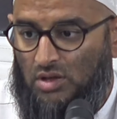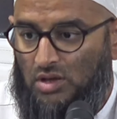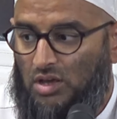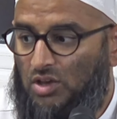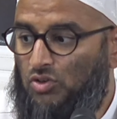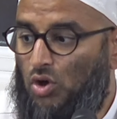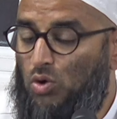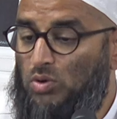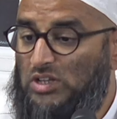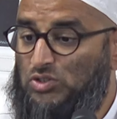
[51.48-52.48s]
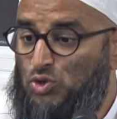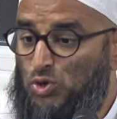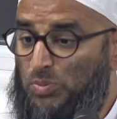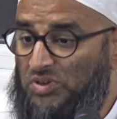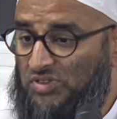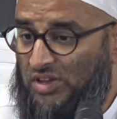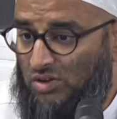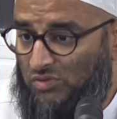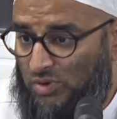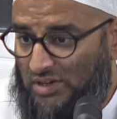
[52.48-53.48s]
is only 2%
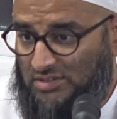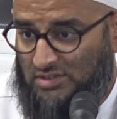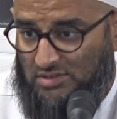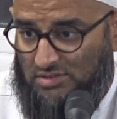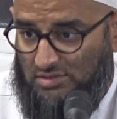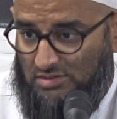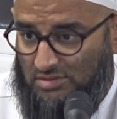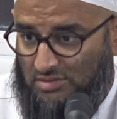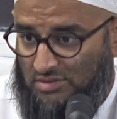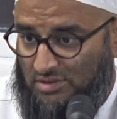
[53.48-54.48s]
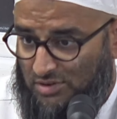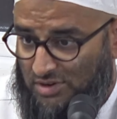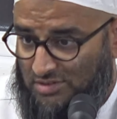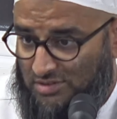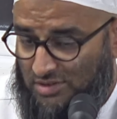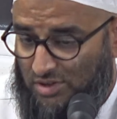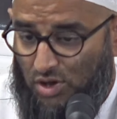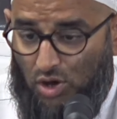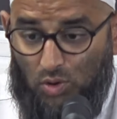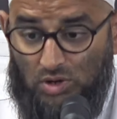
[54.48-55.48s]
of what exists. Correct?
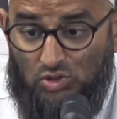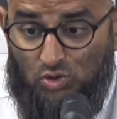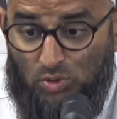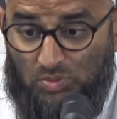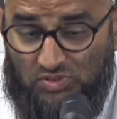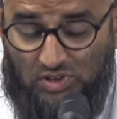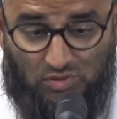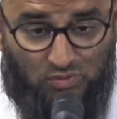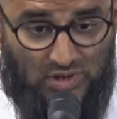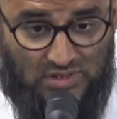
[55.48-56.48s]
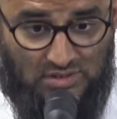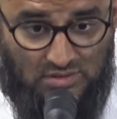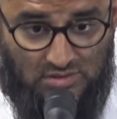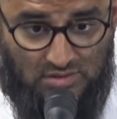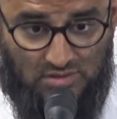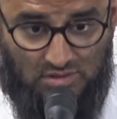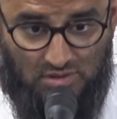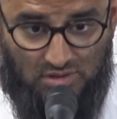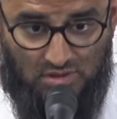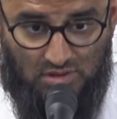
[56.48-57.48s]
Only 2% of what exists.
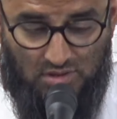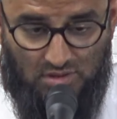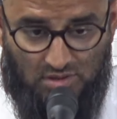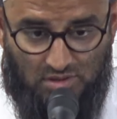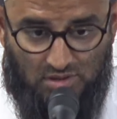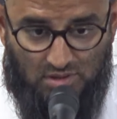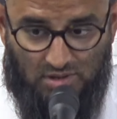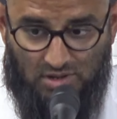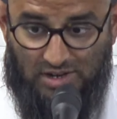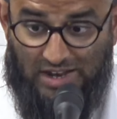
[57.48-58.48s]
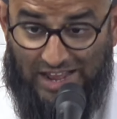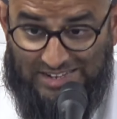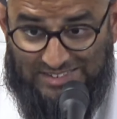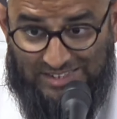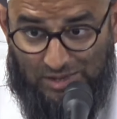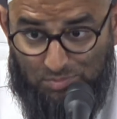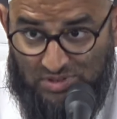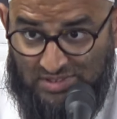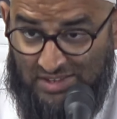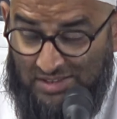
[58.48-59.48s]

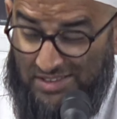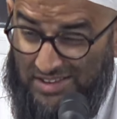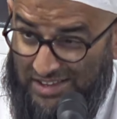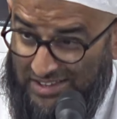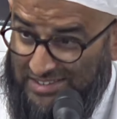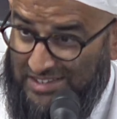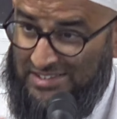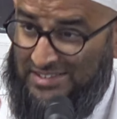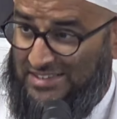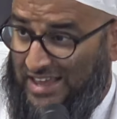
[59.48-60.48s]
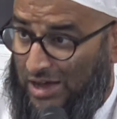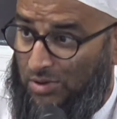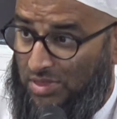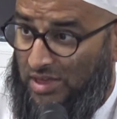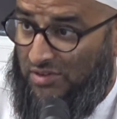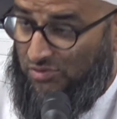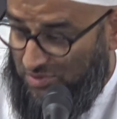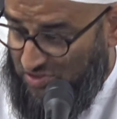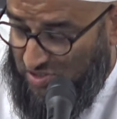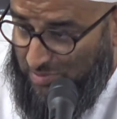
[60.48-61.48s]
98% exists out there from
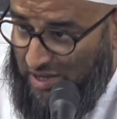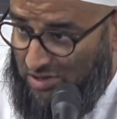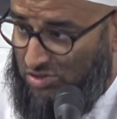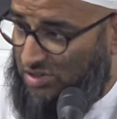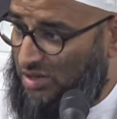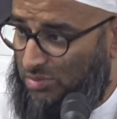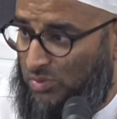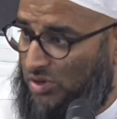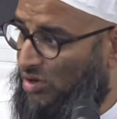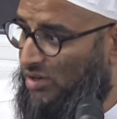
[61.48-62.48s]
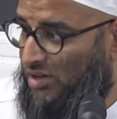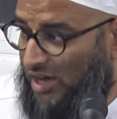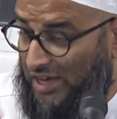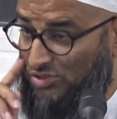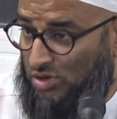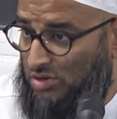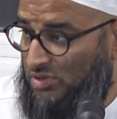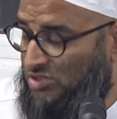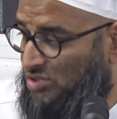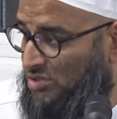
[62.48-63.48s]
the sama dunya, but our eyes can't reach it.